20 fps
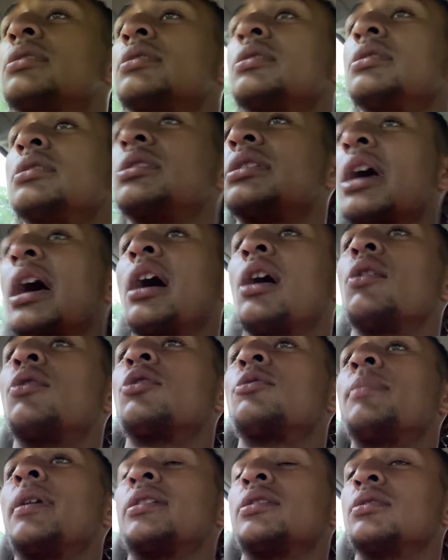shower,
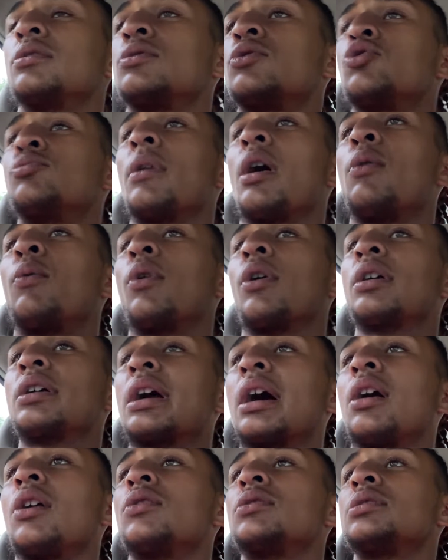about to do my
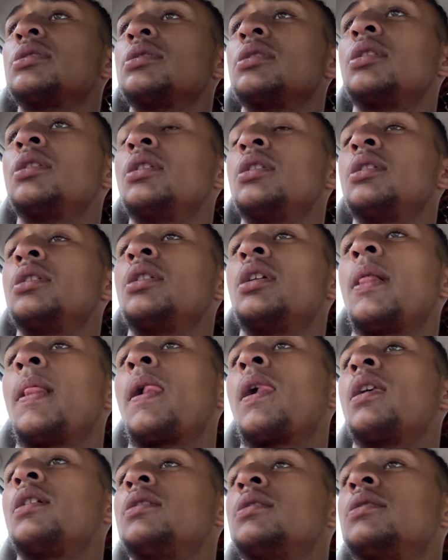workouts.
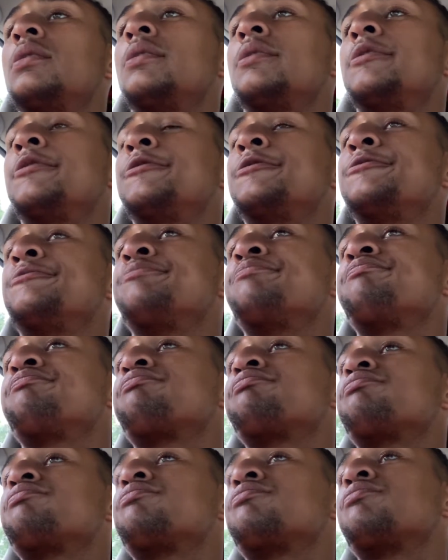Um,
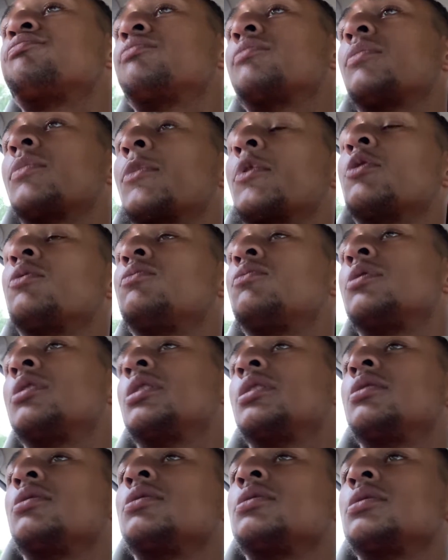what
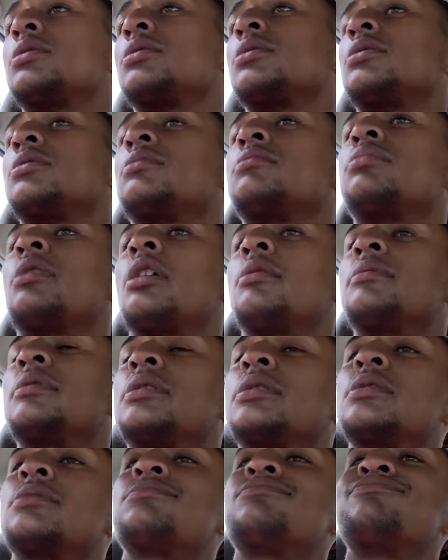else? Probably,
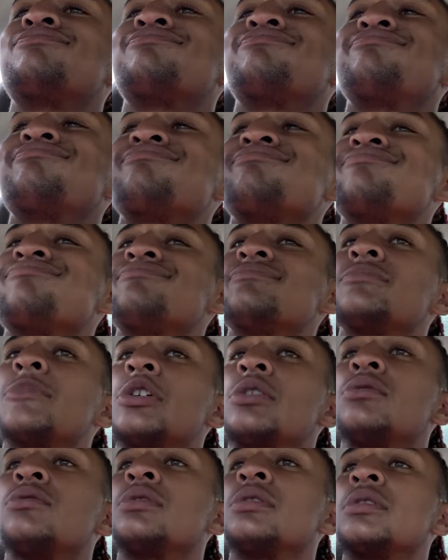
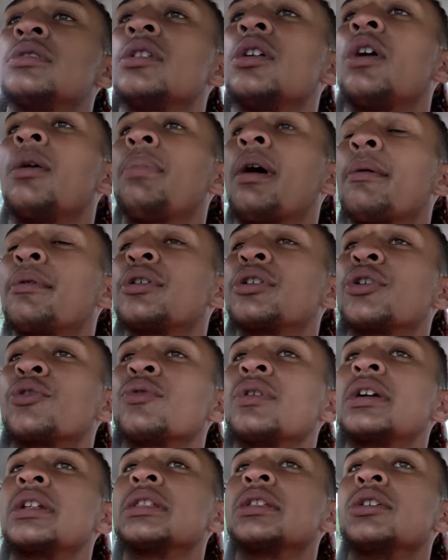I don't even know. I'm probably gonna
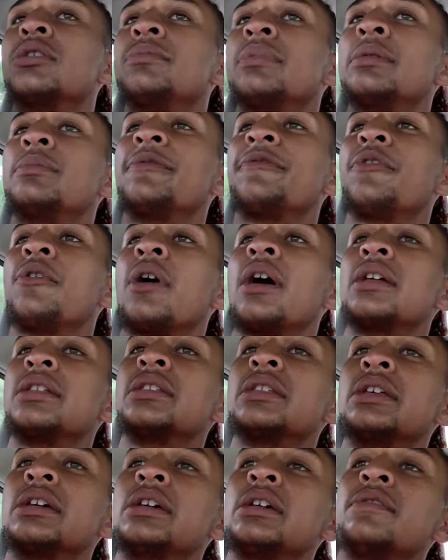read a little bit before I
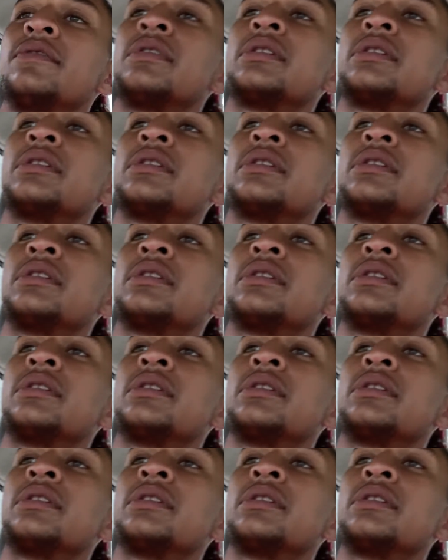leave.